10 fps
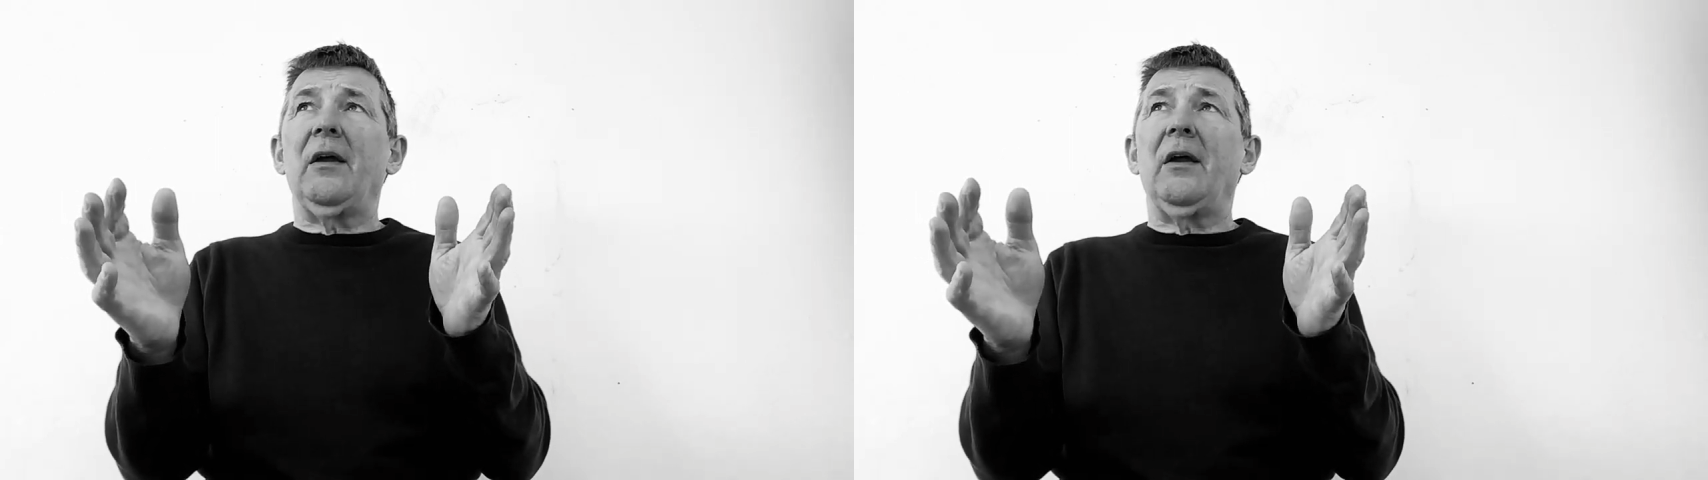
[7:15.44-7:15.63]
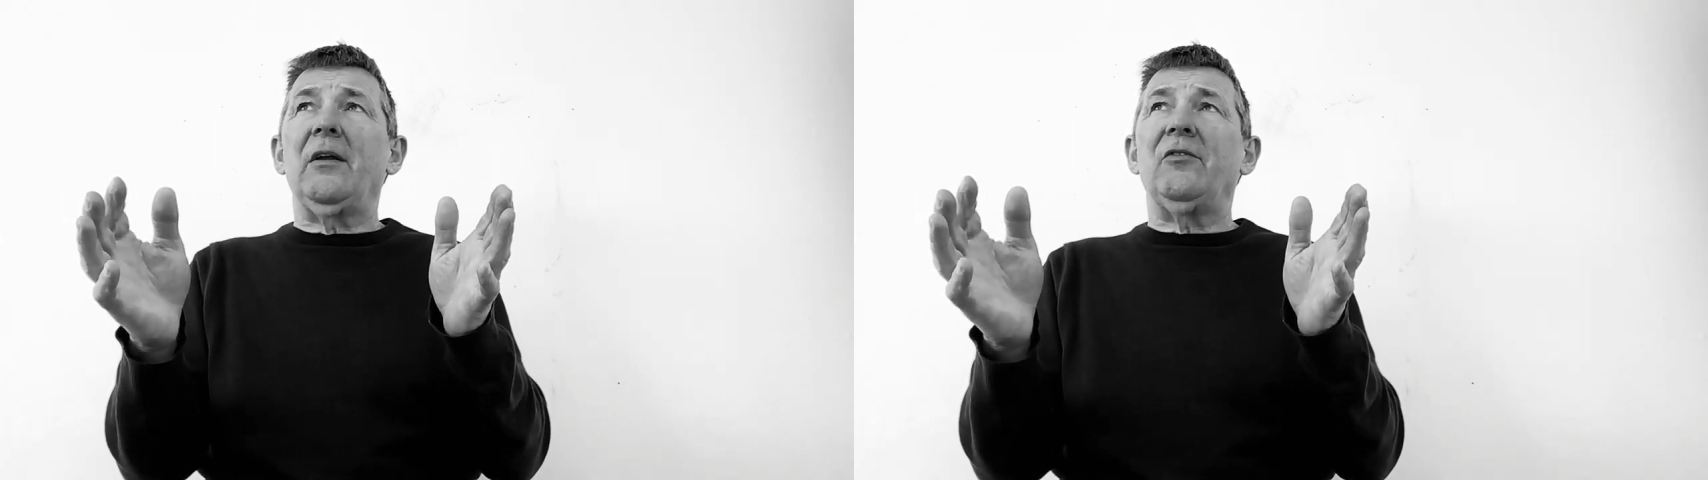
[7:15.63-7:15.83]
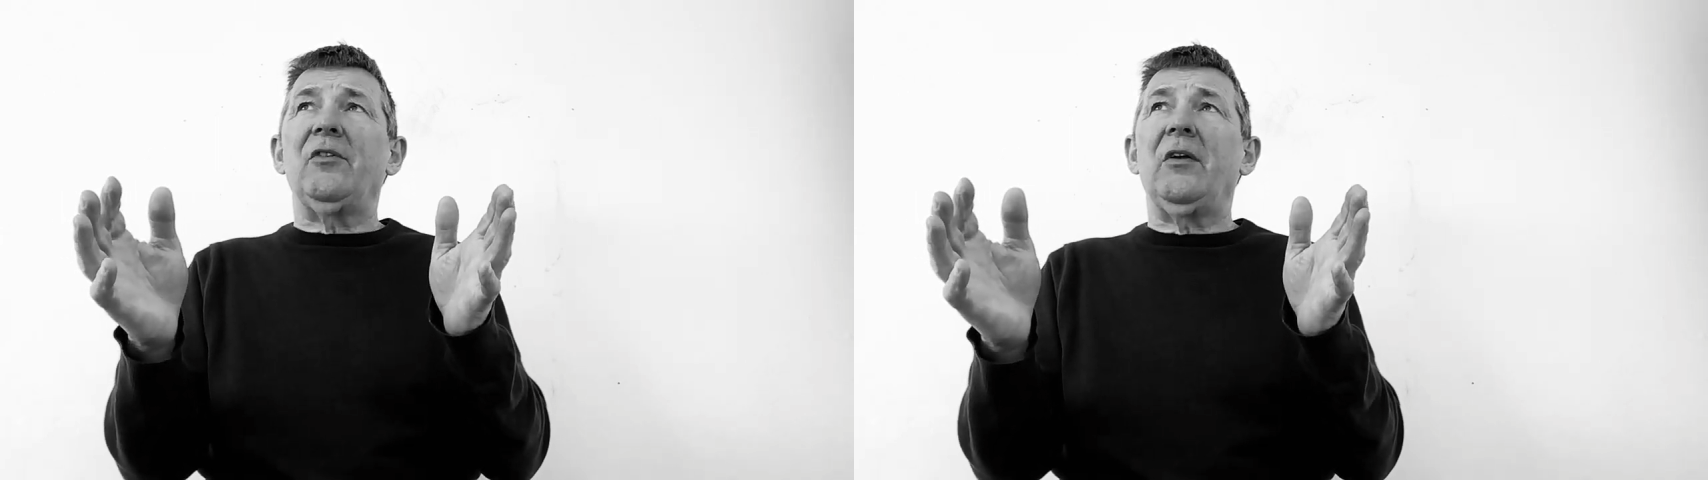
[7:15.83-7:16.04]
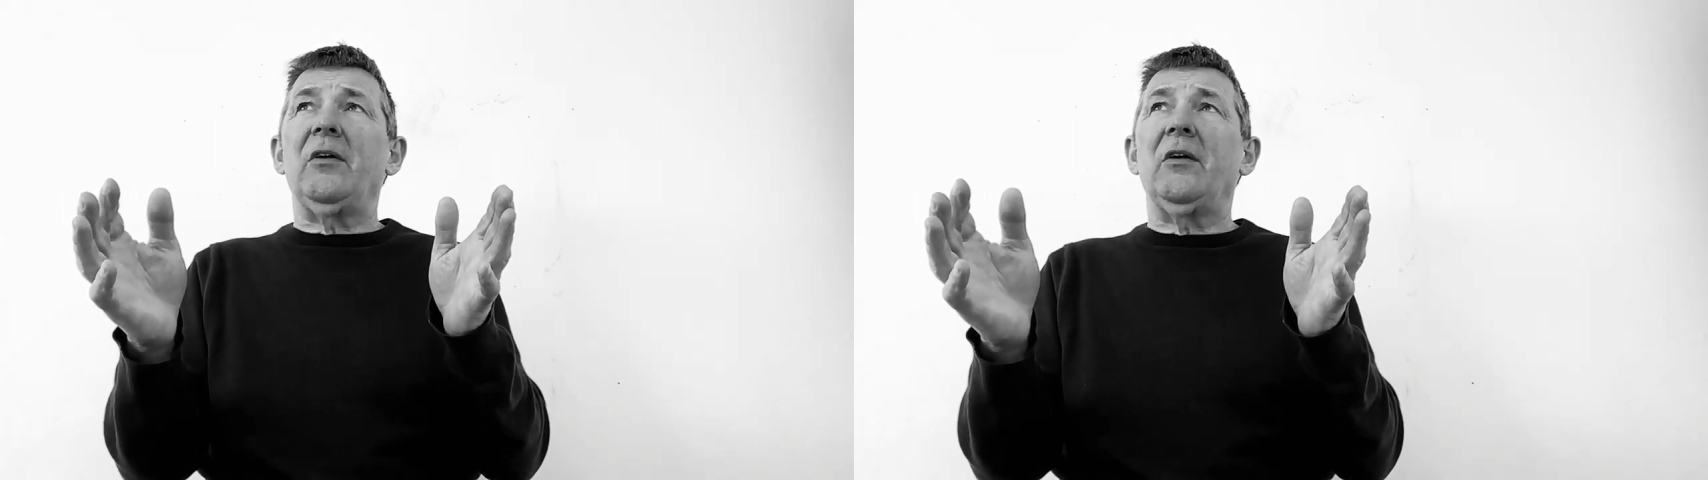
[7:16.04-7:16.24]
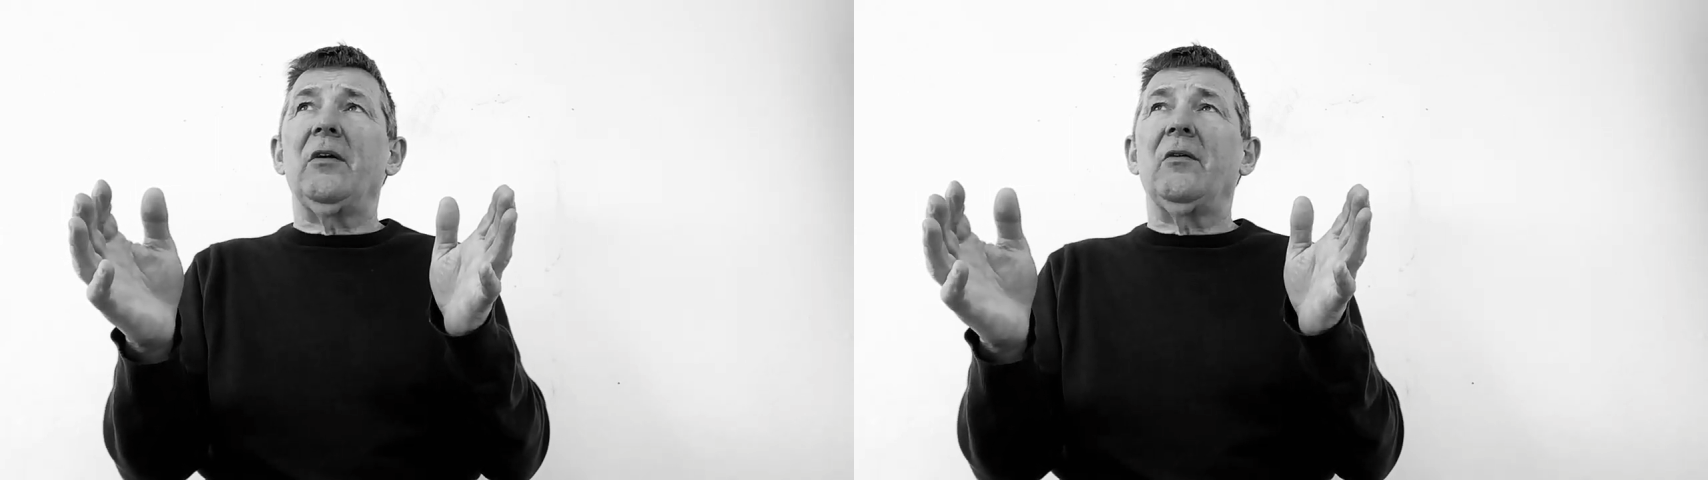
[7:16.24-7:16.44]
and
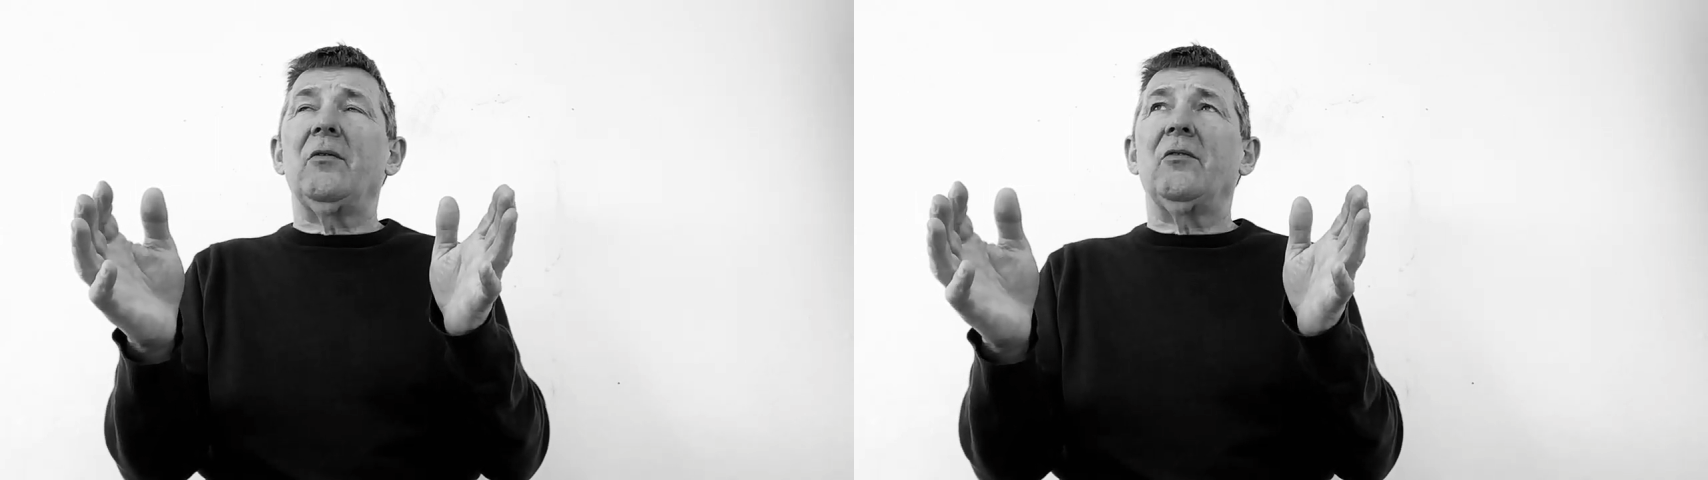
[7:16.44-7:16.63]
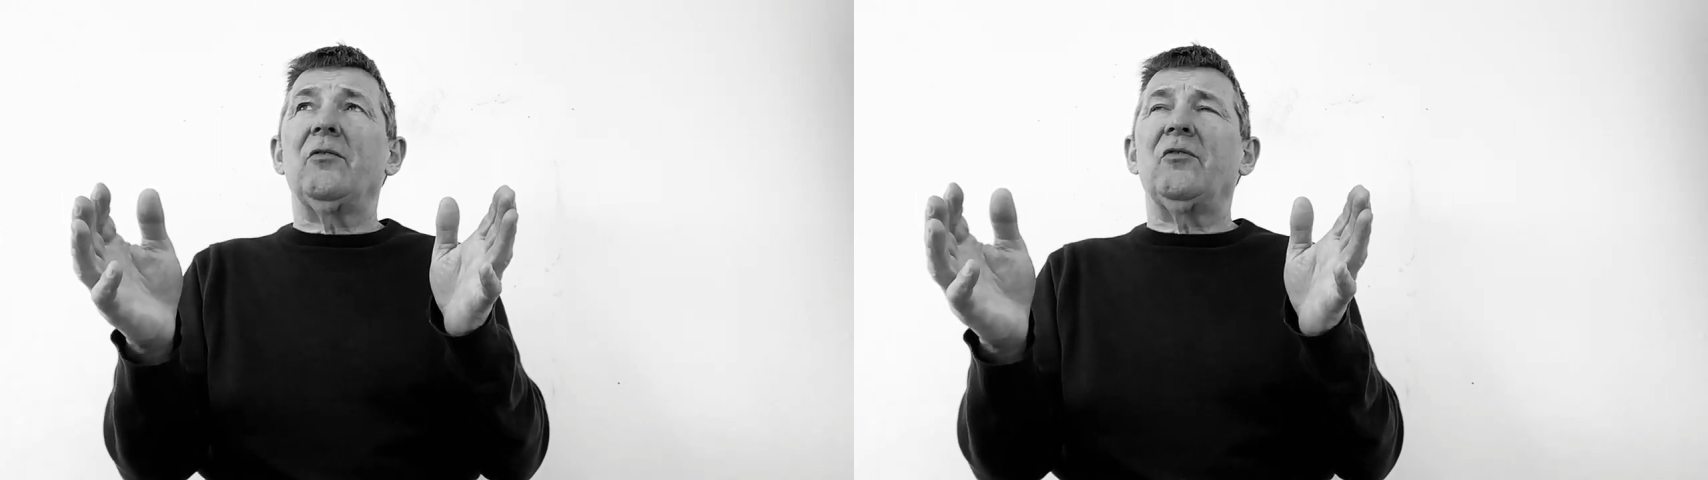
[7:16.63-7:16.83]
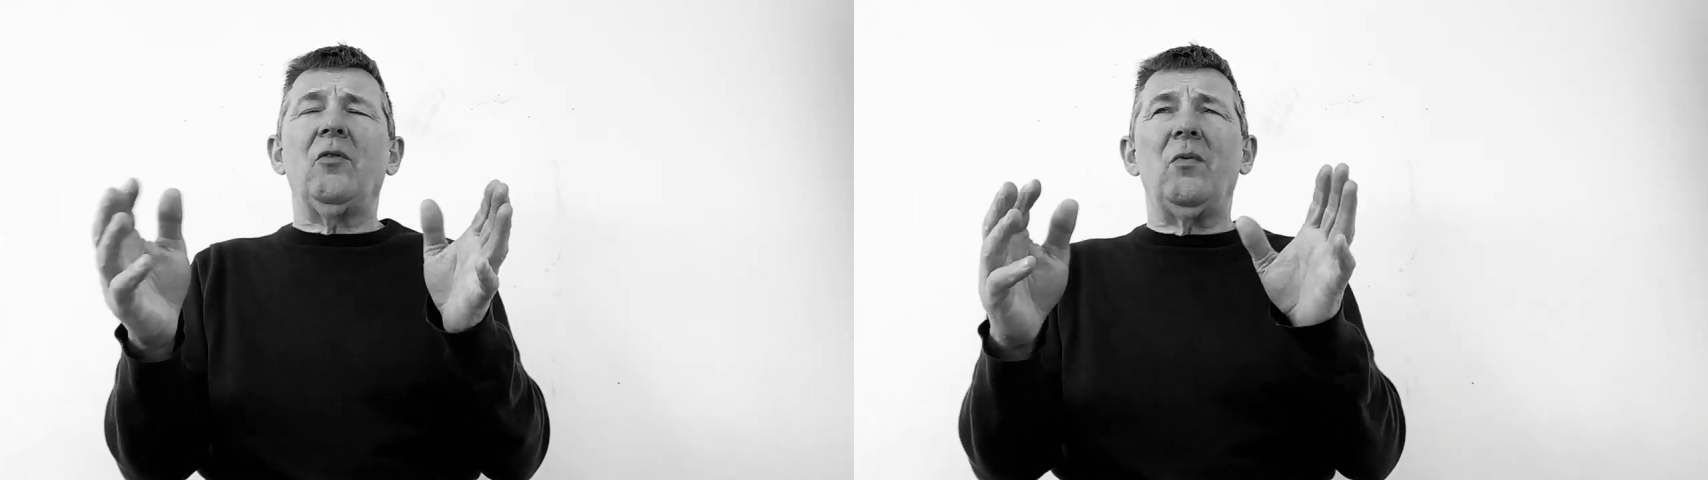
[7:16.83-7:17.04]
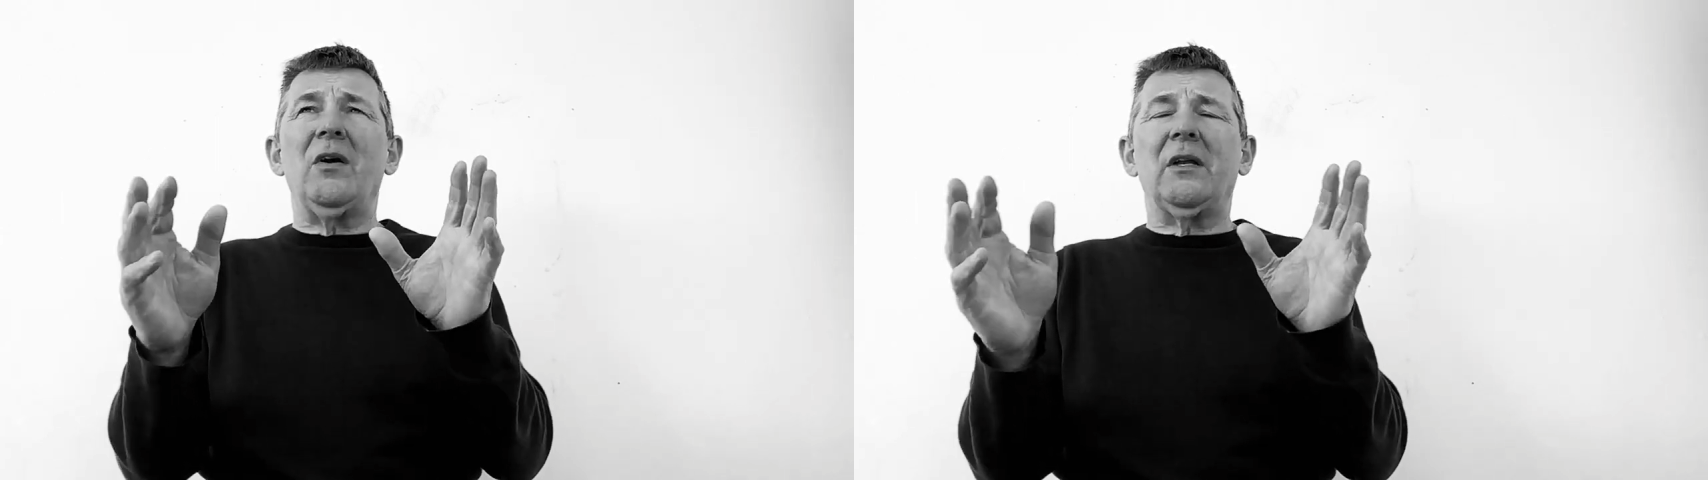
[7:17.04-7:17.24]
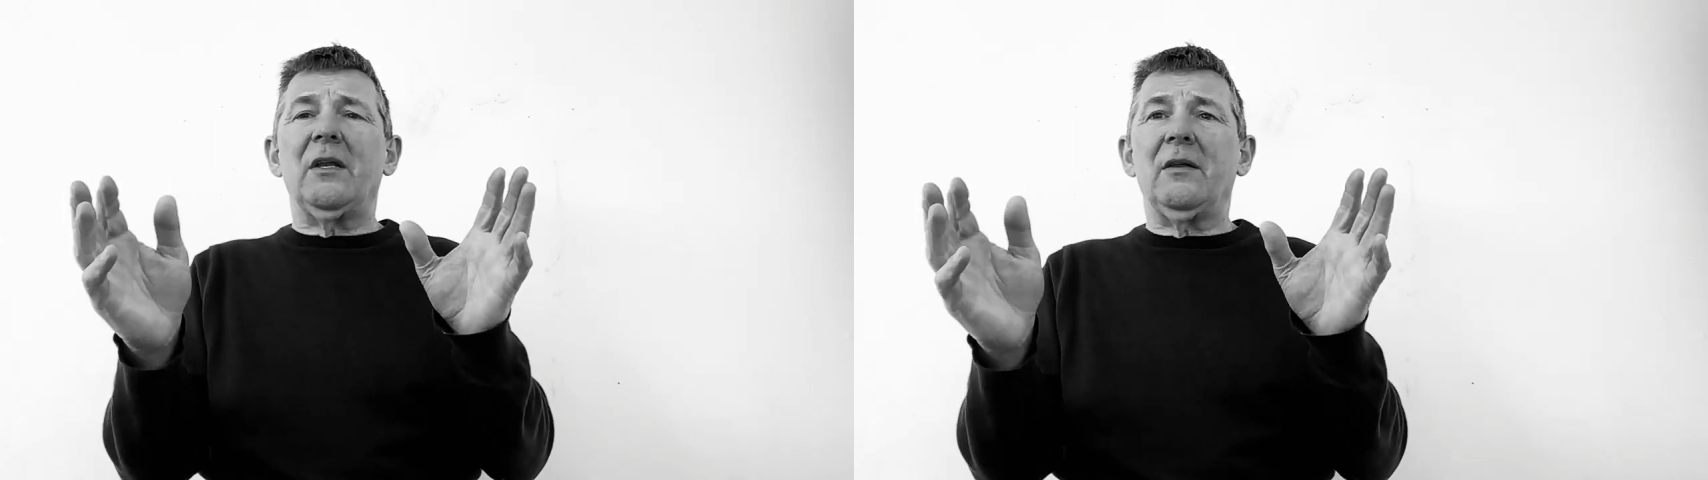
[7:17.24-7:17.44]
say, so
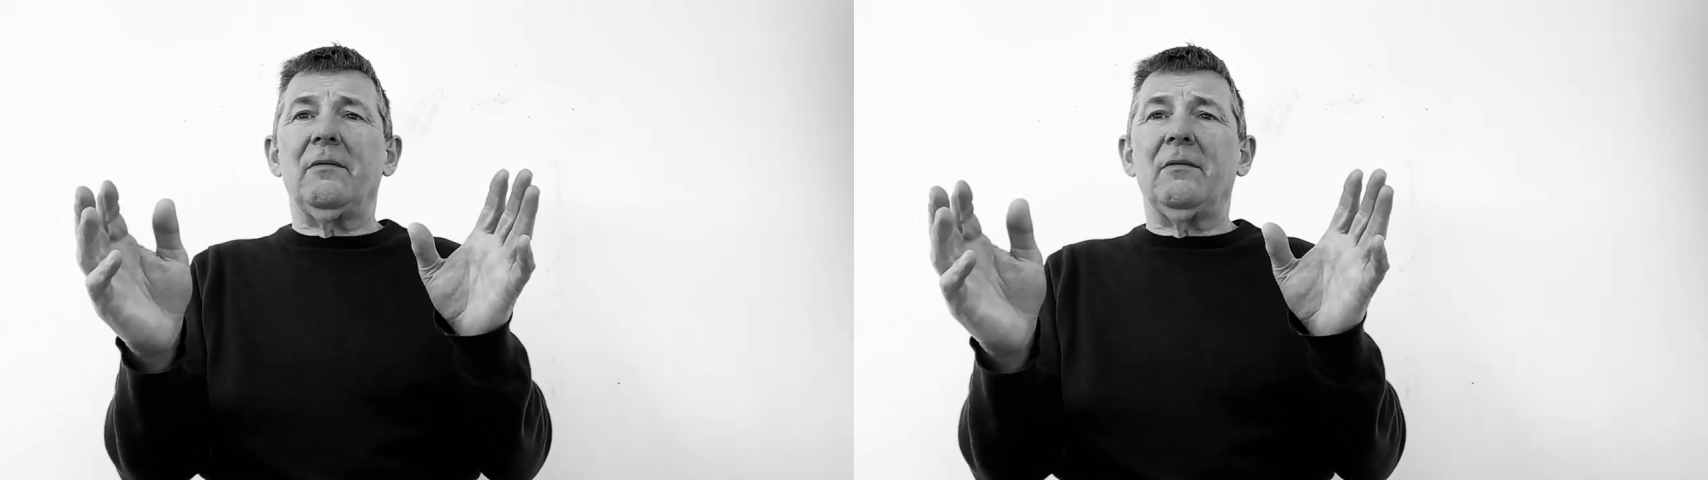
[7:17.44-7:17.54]
what?